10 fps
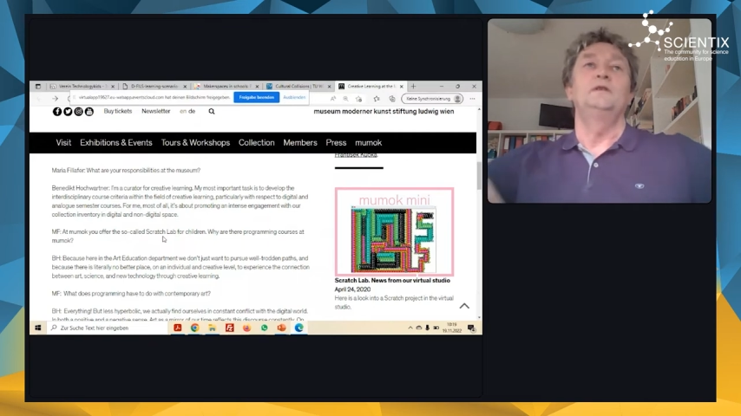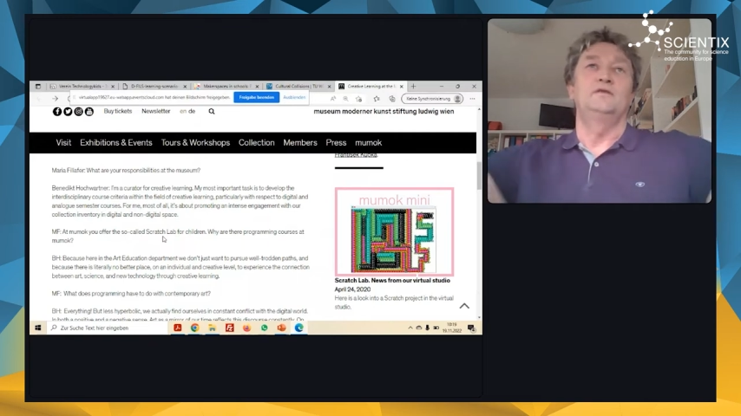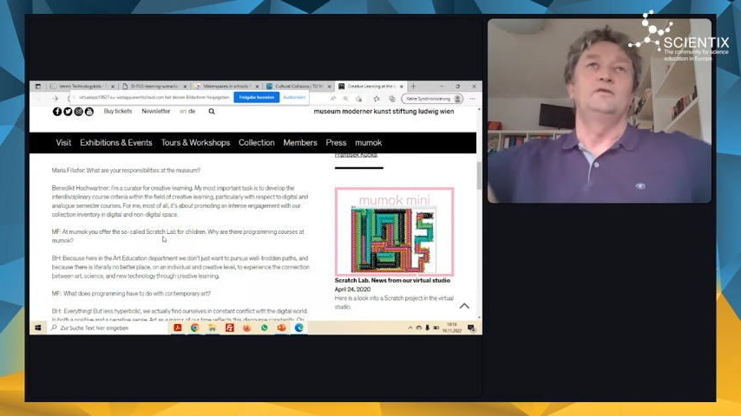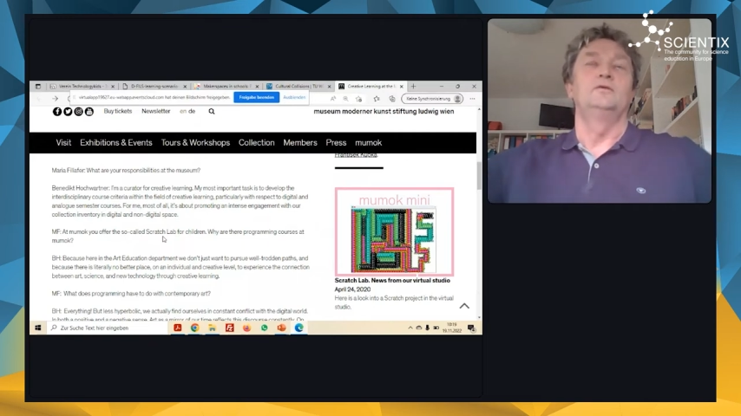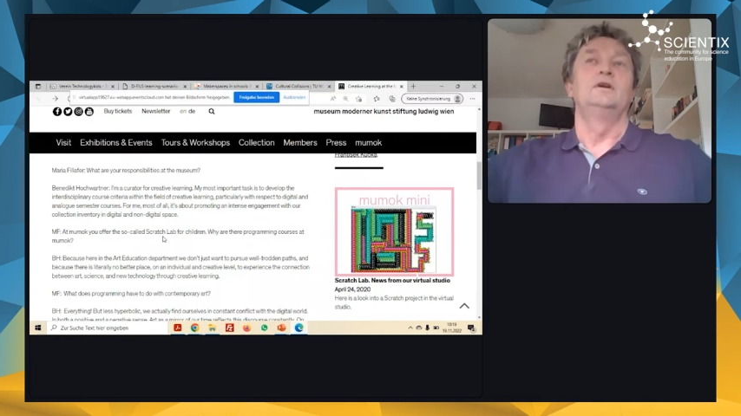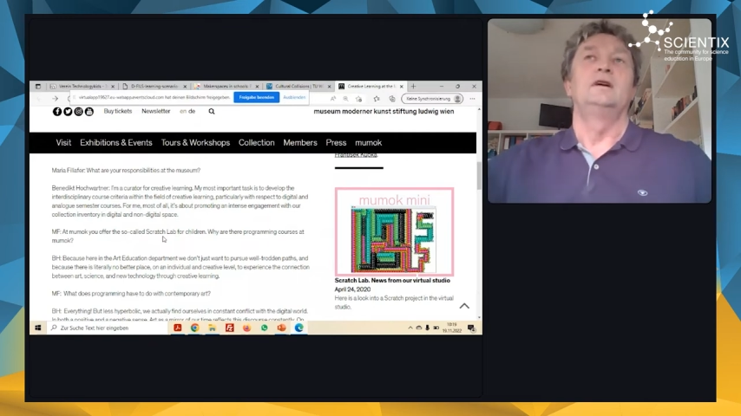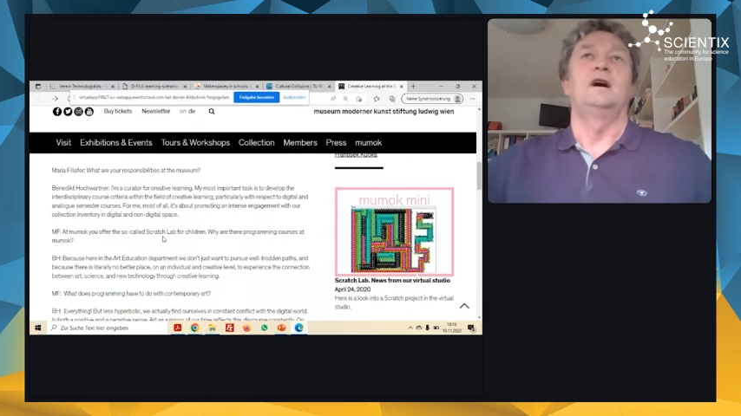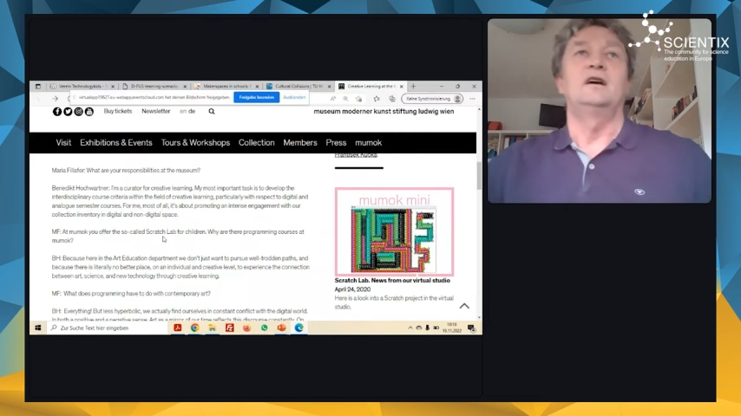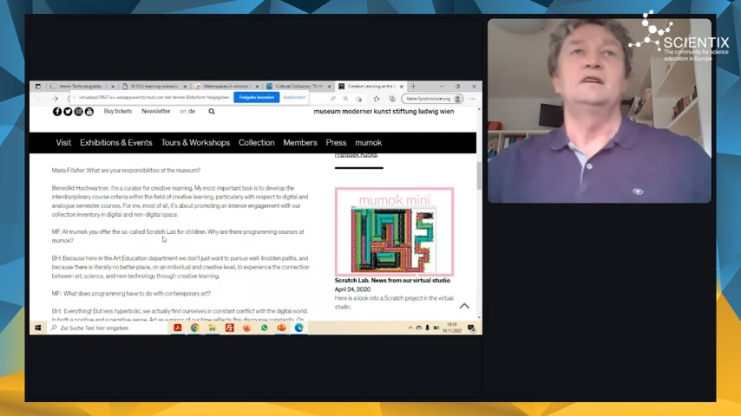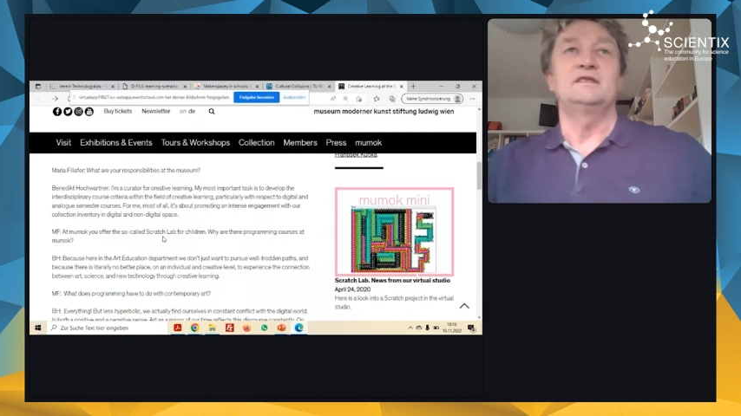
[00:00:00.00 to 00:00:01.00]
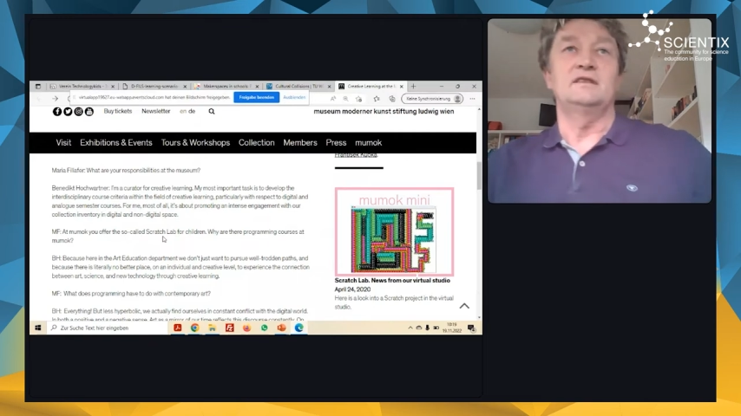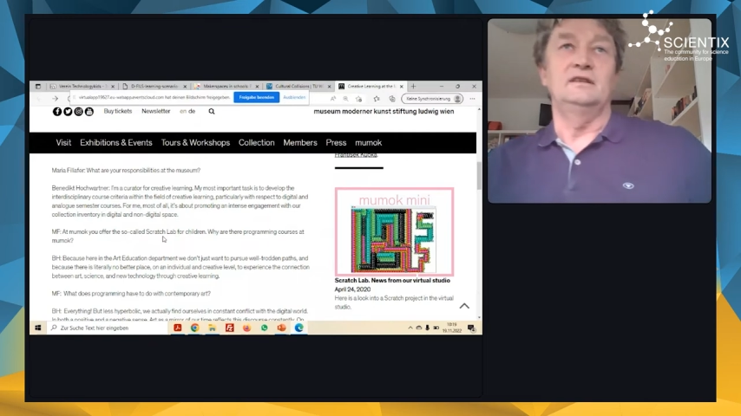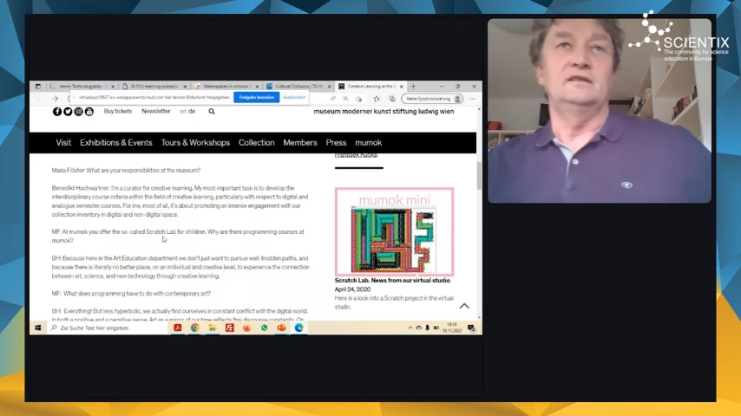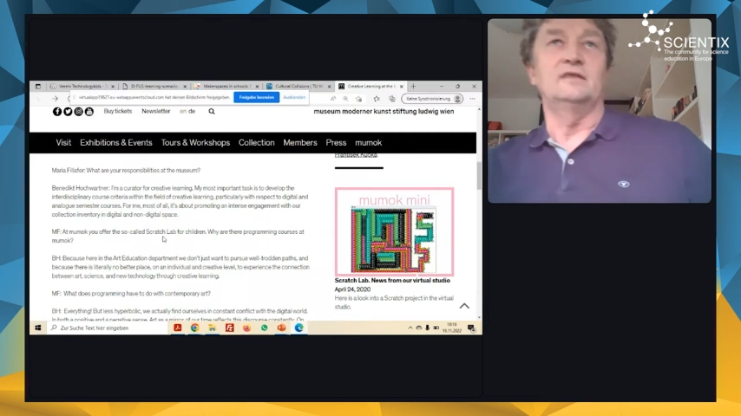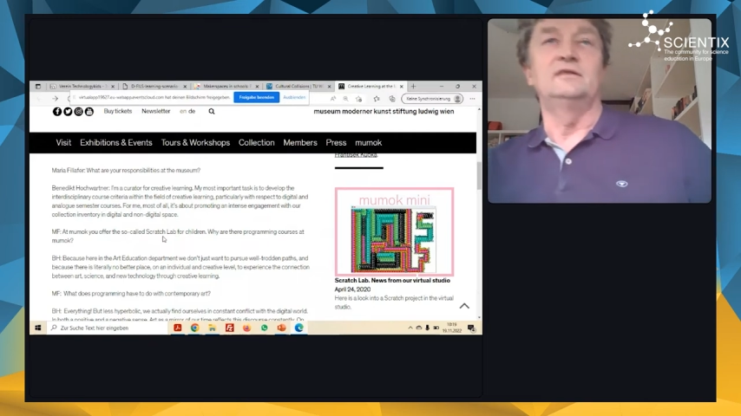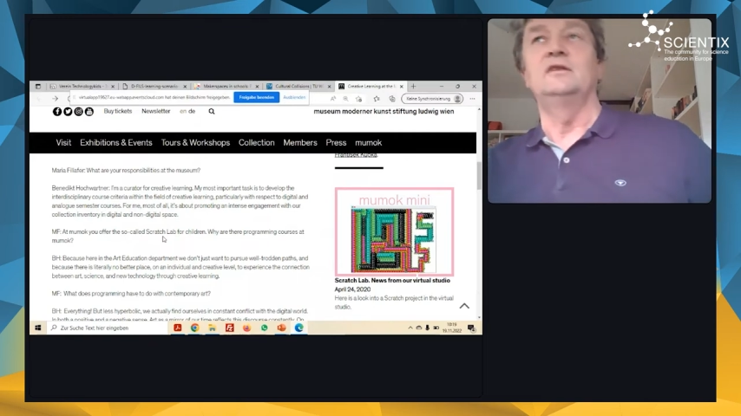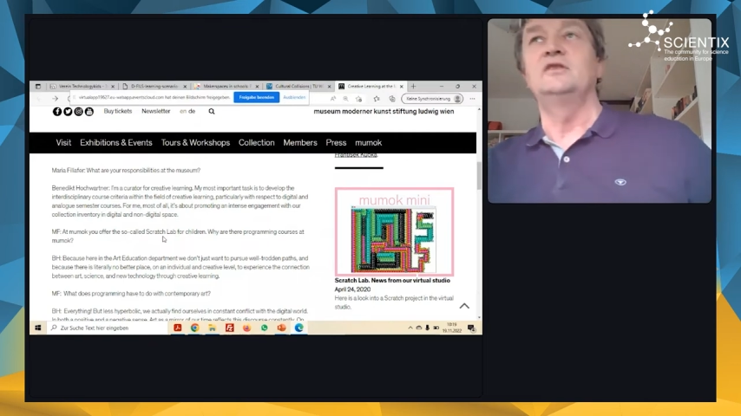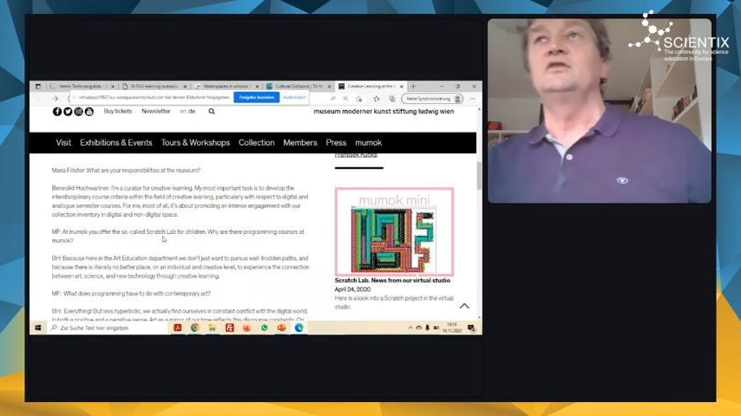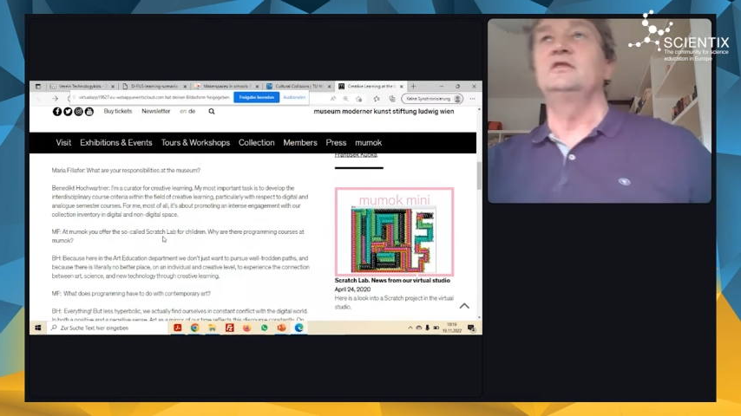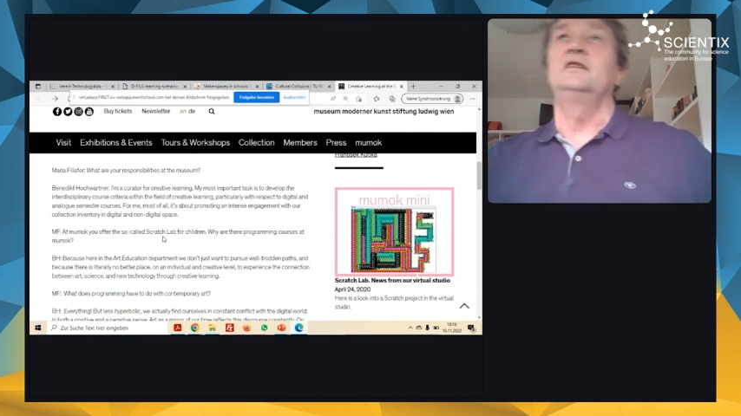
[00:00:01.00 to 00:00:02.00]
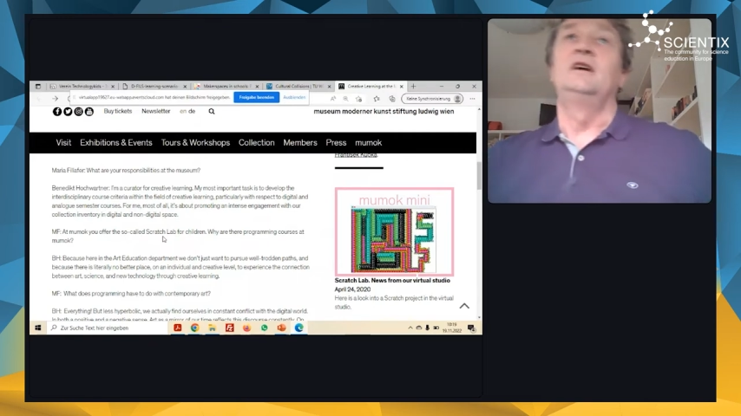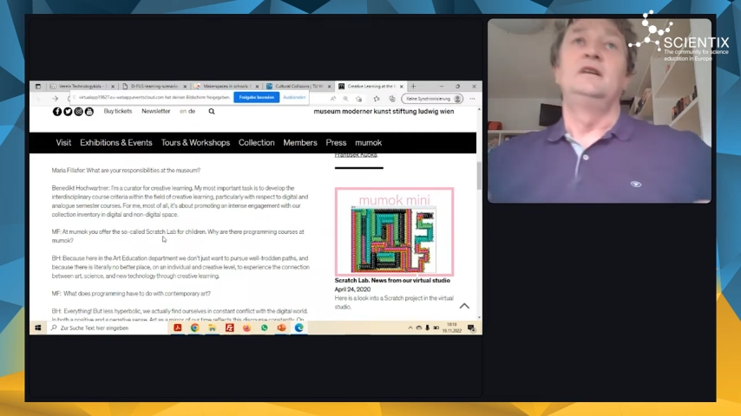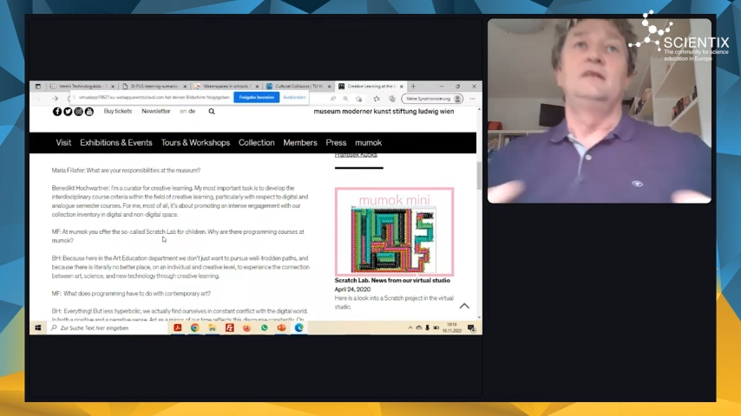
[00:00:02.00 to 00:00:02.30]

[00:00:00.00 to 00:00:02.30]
into arts, in technology,